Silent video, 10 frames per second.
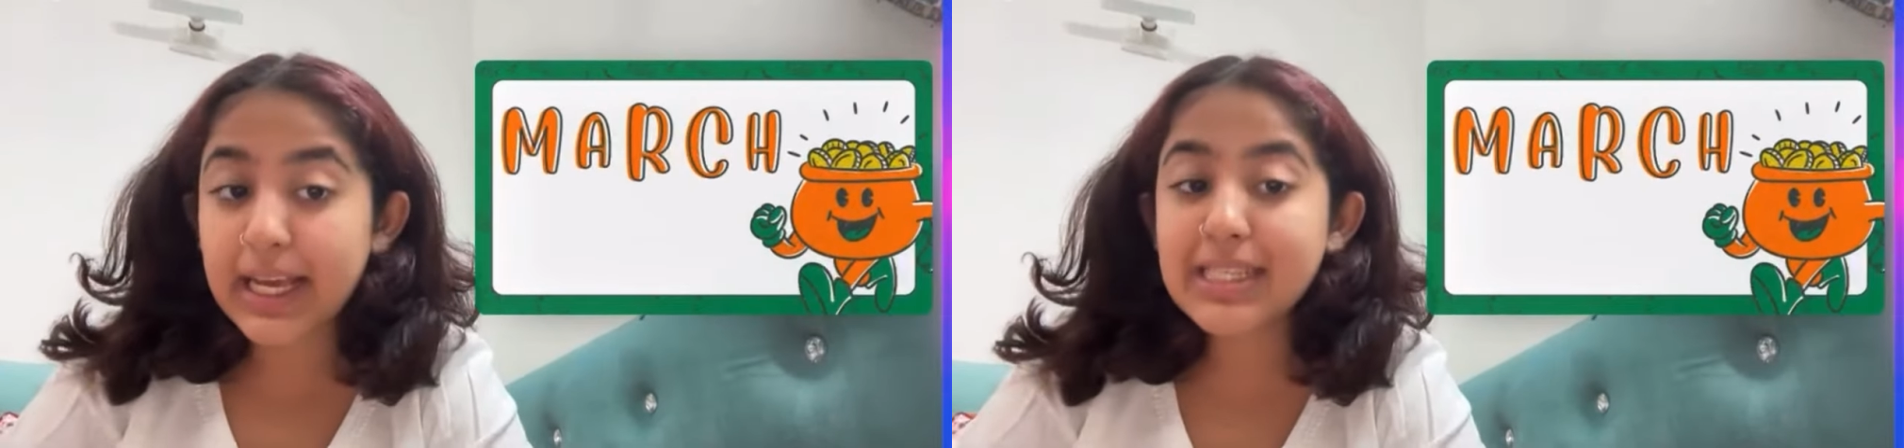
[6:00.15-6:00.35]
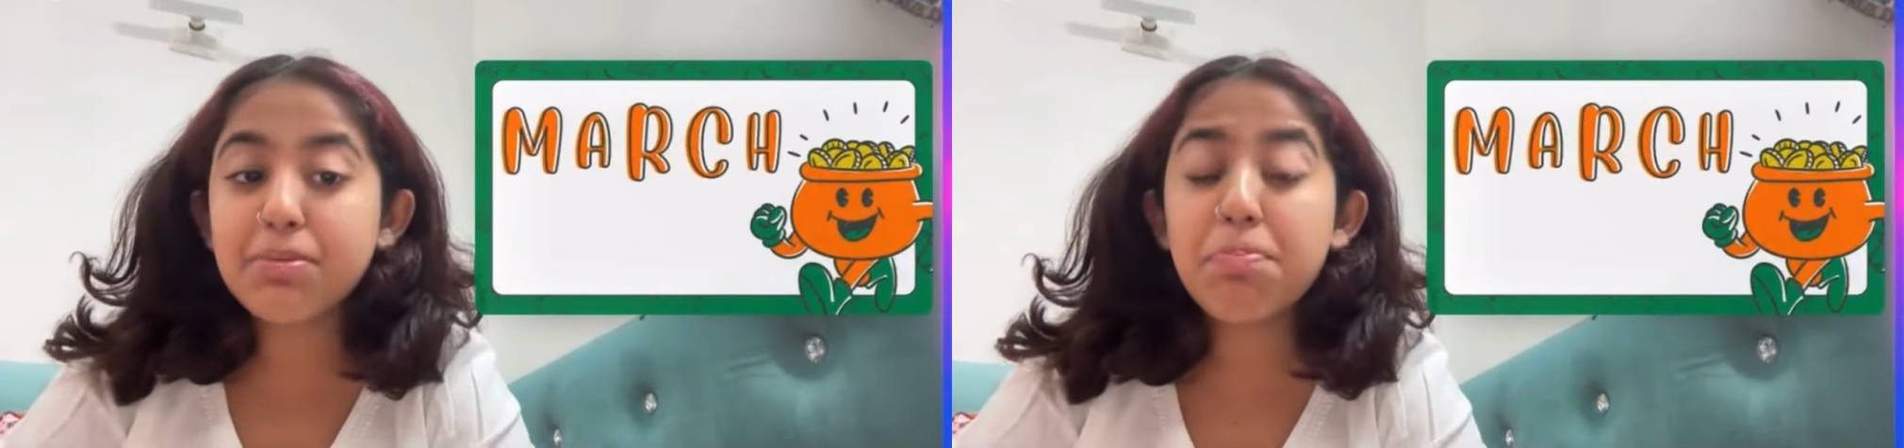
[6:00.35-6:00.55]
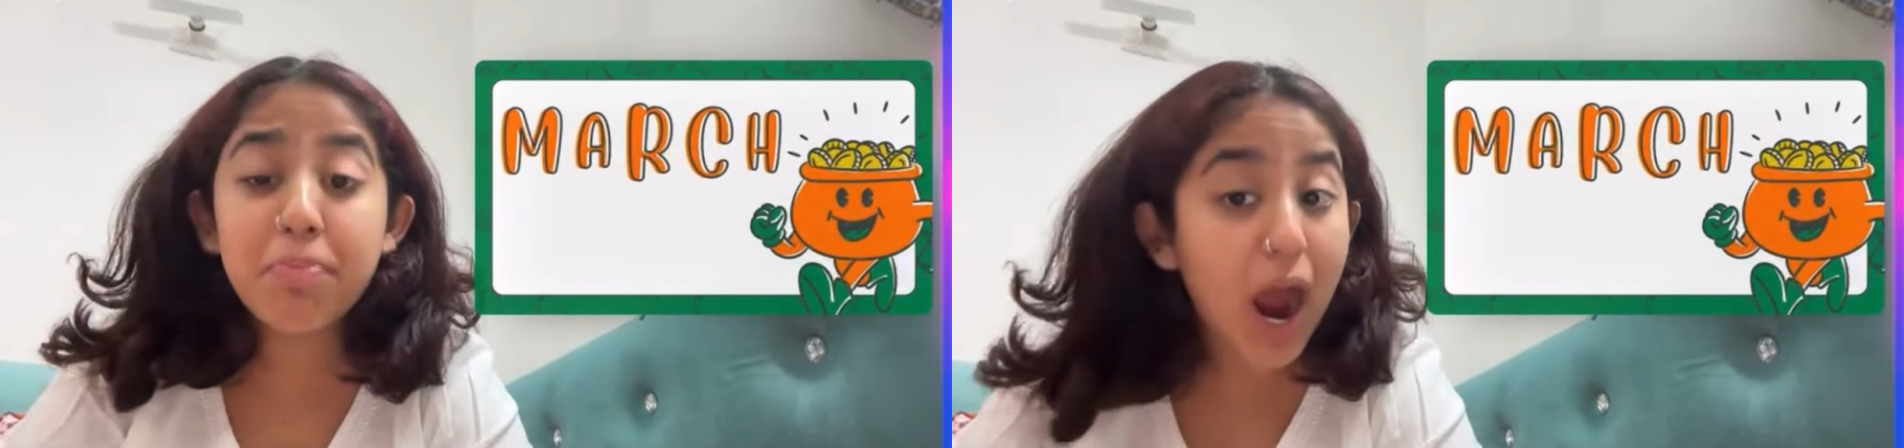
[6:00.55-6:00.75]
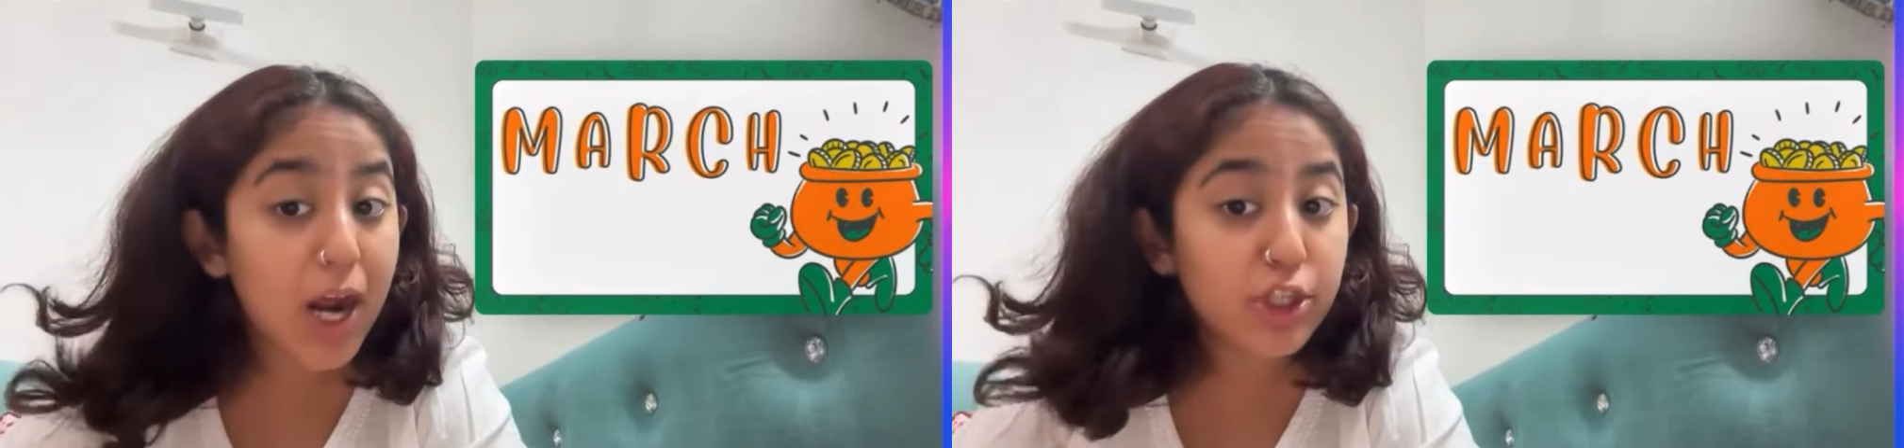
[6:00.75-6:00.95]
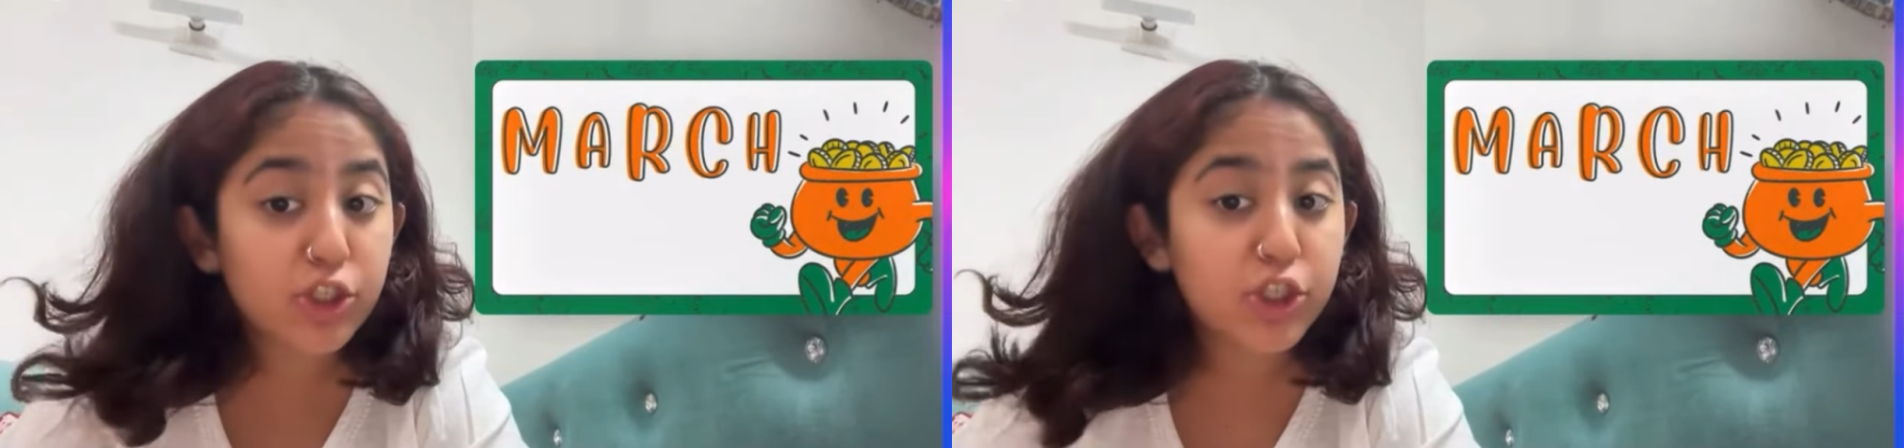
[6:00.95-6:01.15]
is
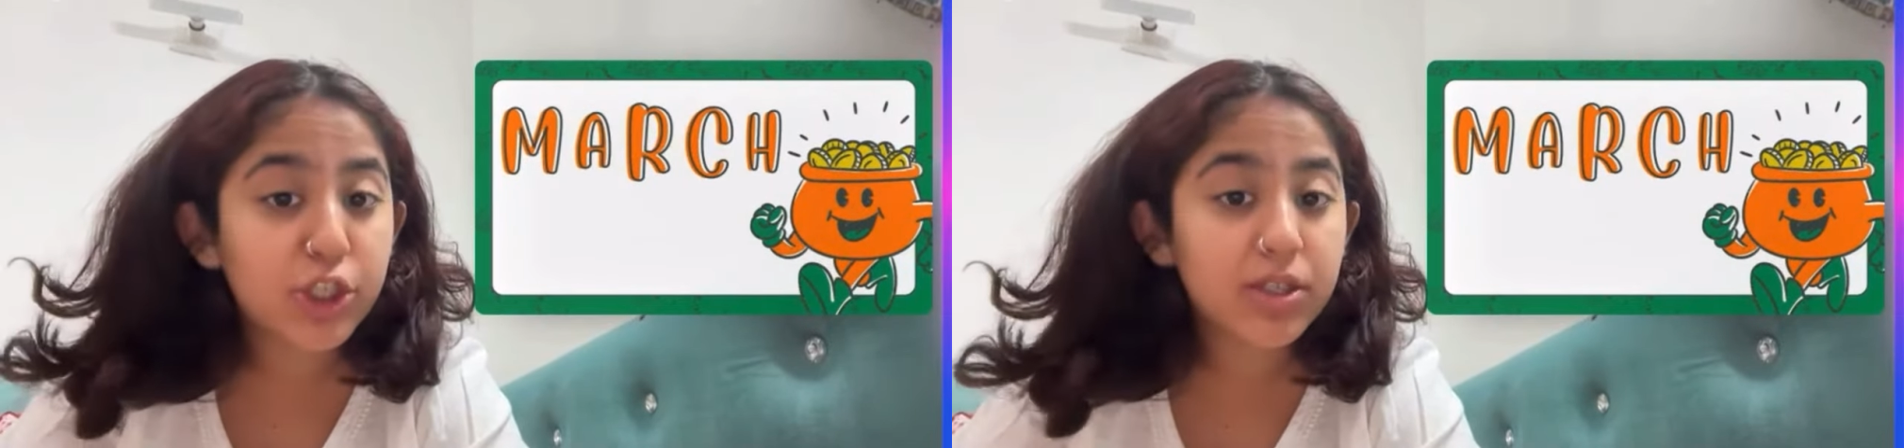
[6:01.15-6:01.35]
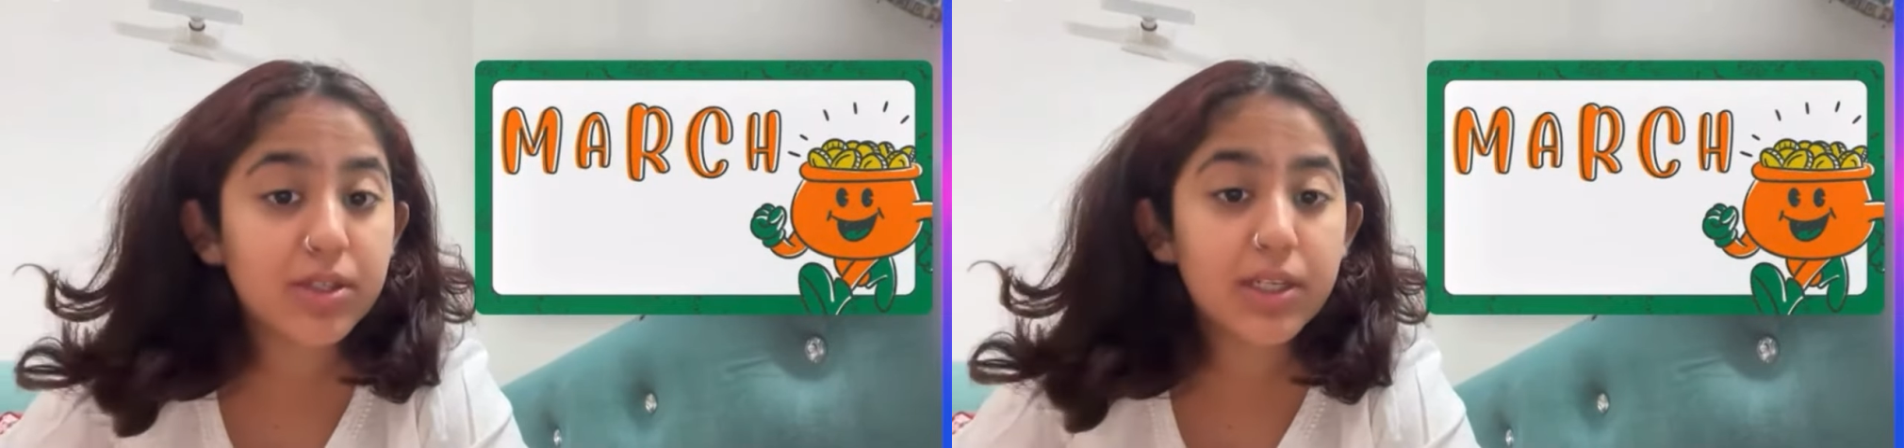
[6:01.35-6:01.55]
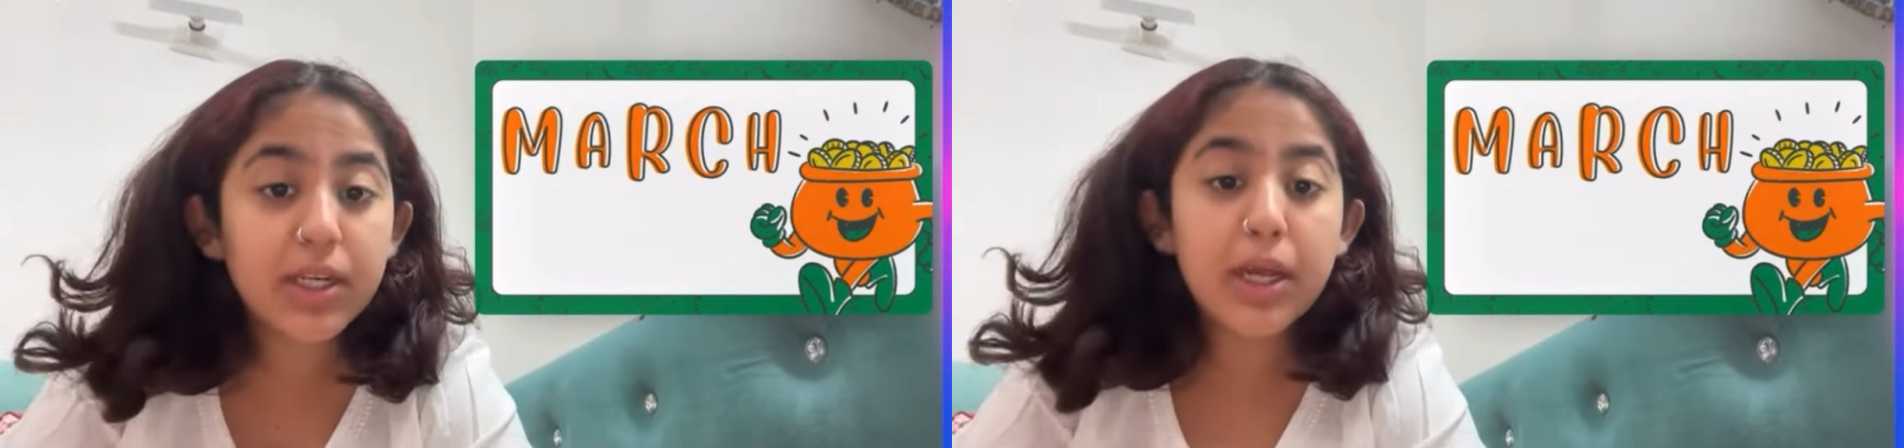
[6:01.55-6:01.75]
March.